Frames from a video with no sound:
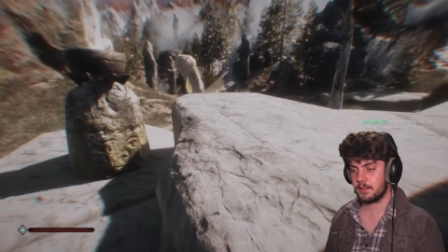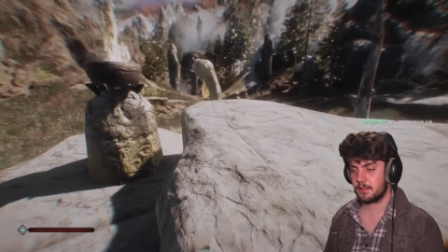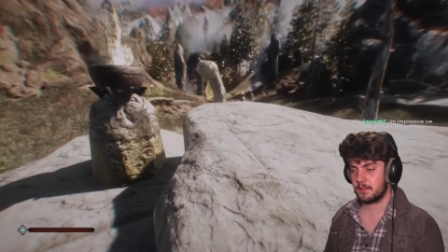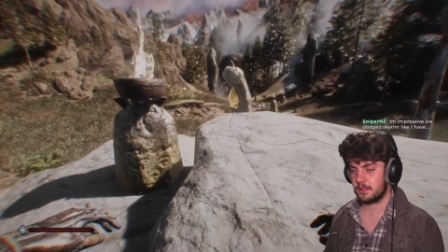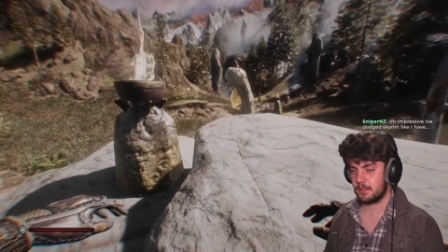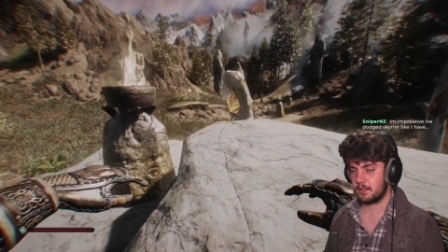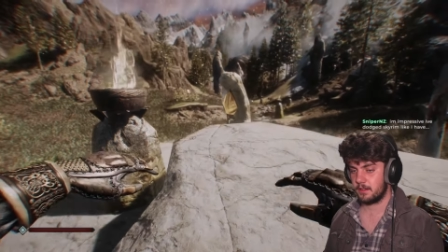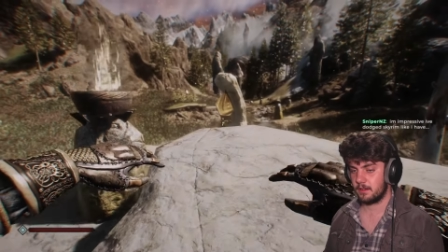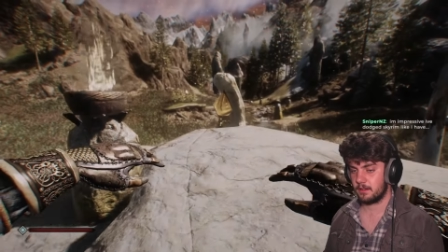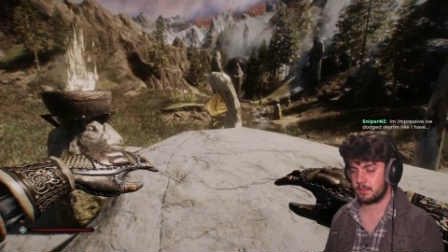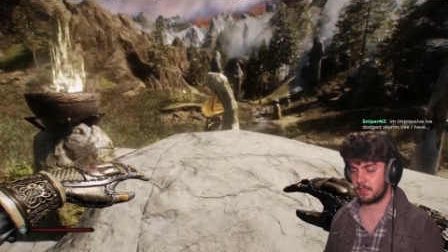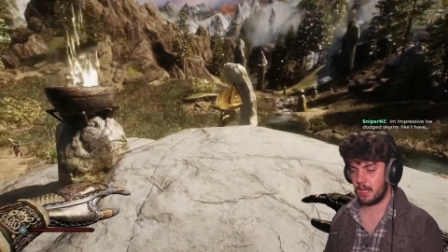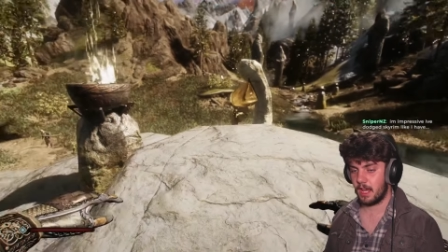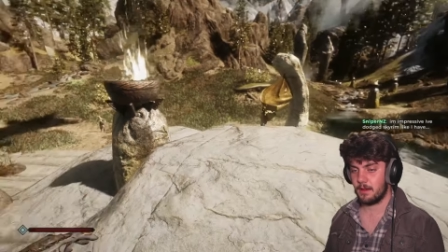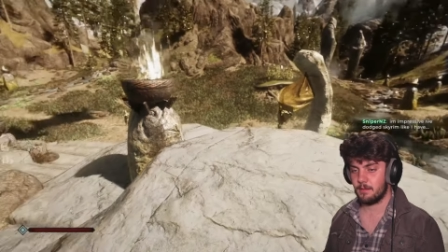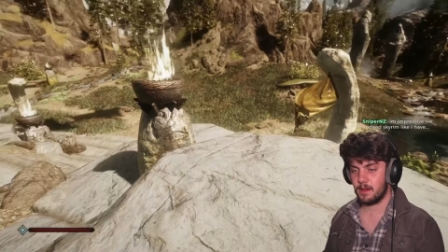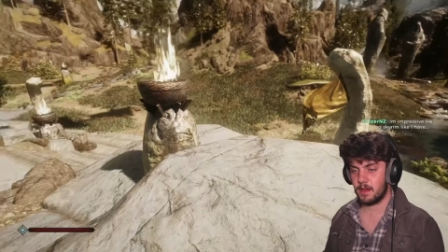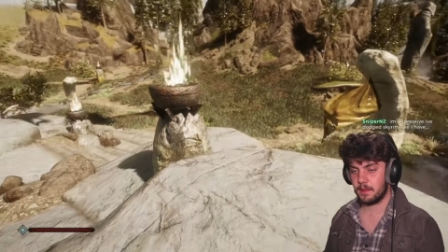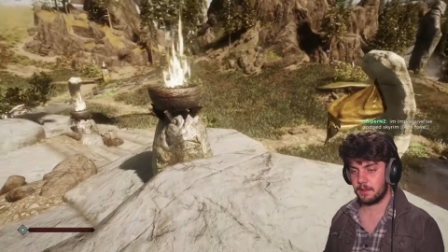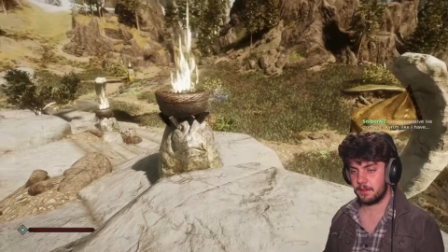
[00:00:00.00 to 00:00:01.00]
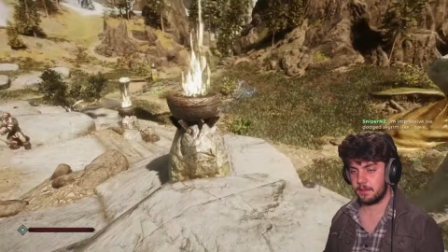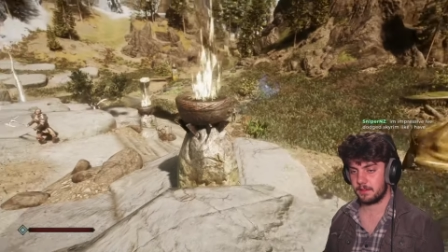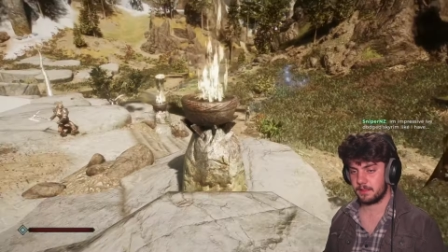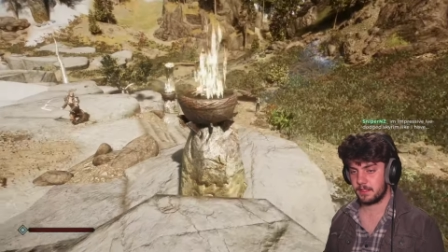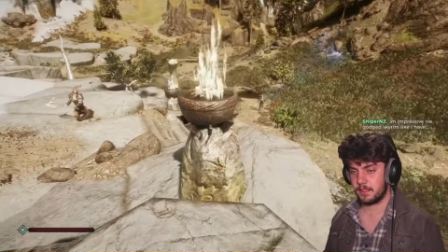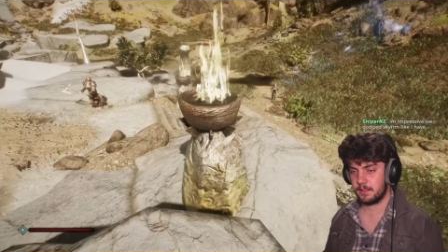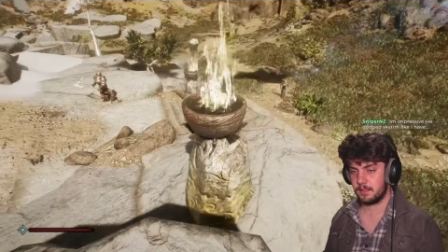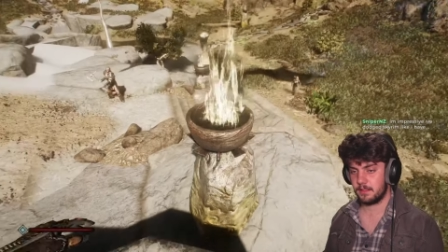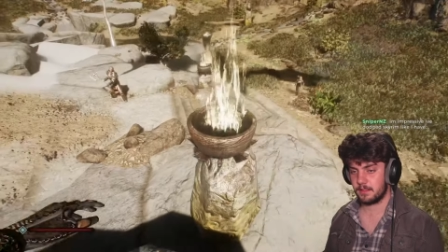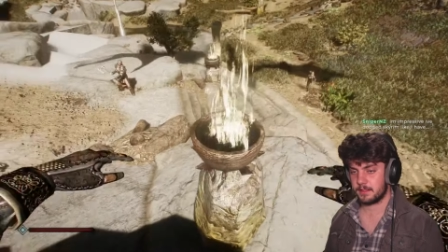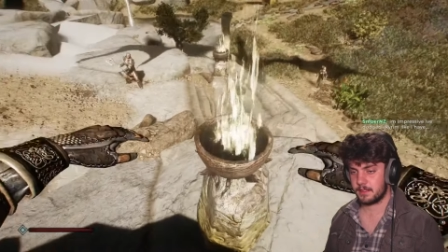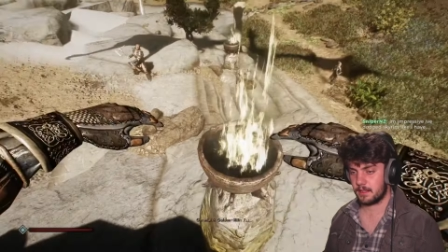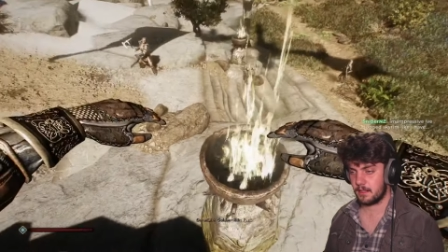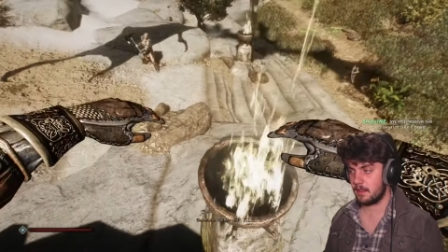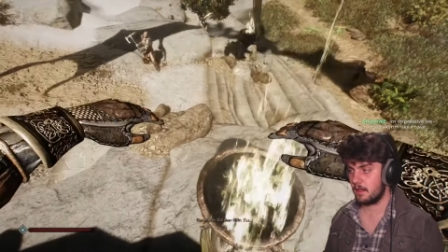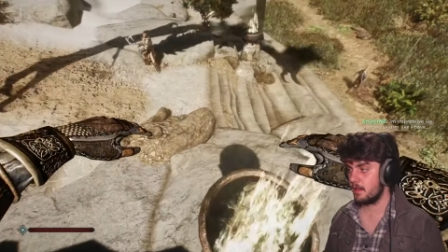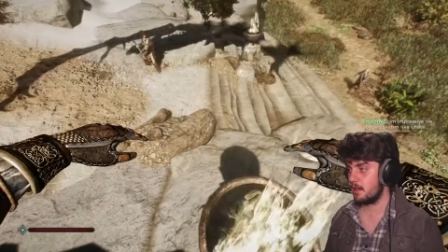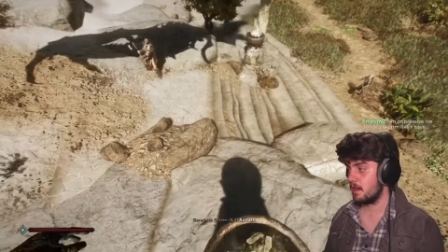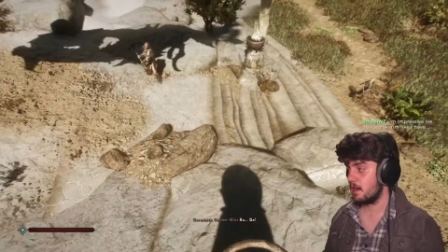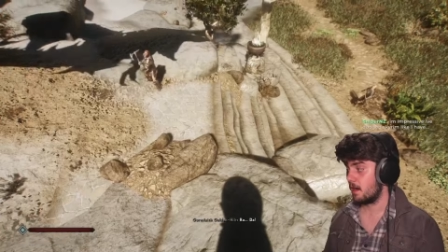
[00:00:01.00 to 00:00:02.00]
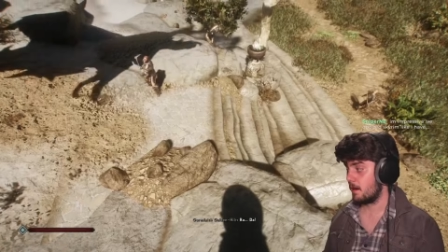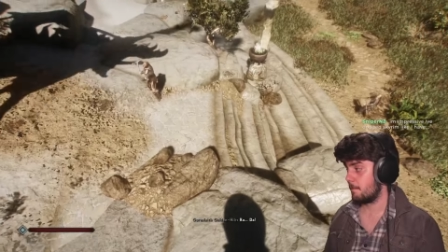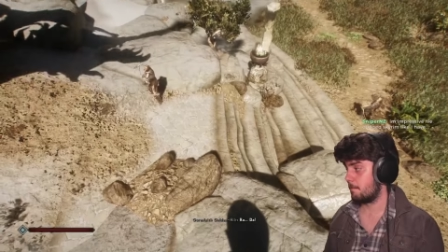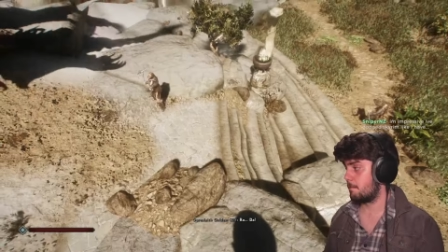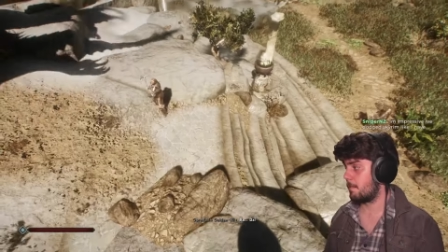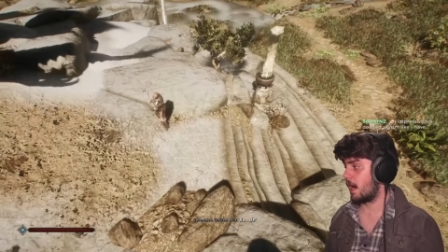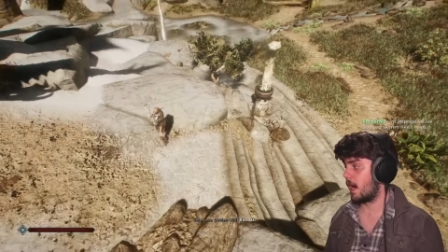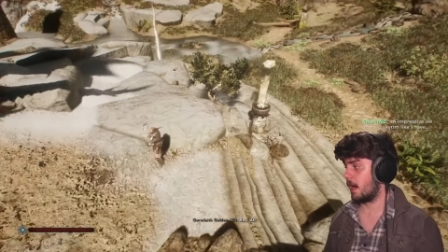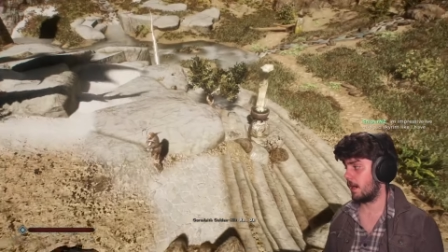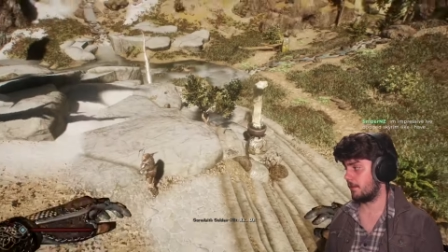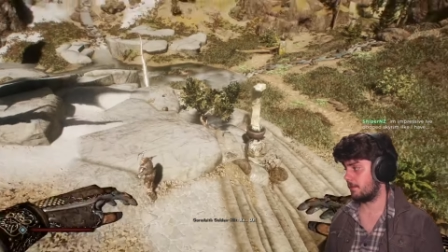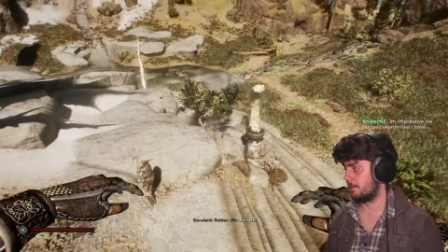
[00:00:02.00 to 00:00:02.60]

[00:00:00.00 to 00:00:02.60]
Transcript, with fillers: because, you know, it came out 13 years ago. But,